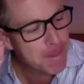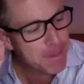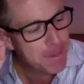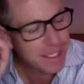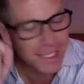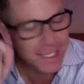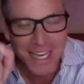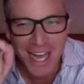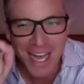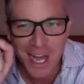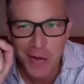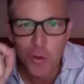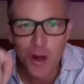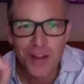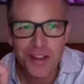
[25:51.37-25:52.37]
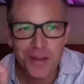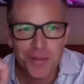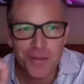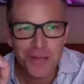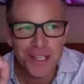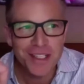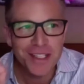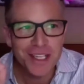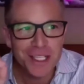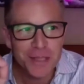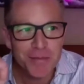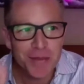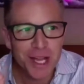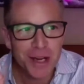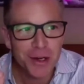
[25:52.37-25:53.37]
they did not want the business
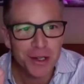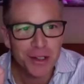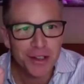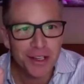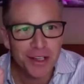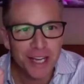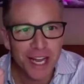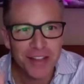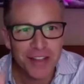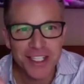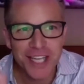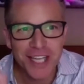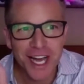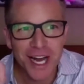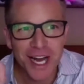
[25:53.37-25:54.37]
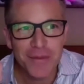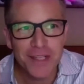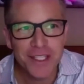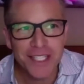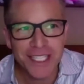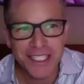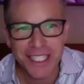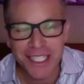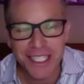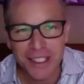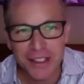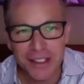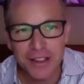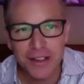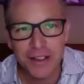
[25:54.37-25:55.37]
better at the time that they did
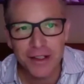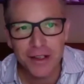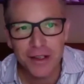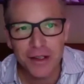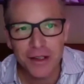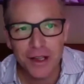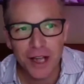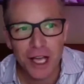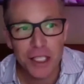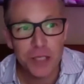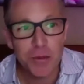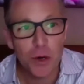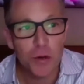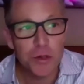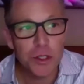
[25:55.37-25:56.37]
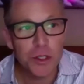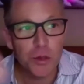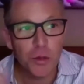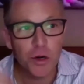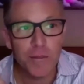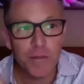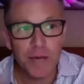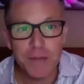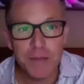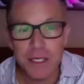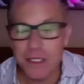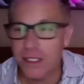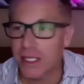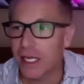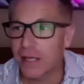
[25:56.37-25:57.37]
it, as opposed to where it might be
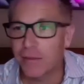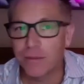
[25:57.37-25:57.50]
today?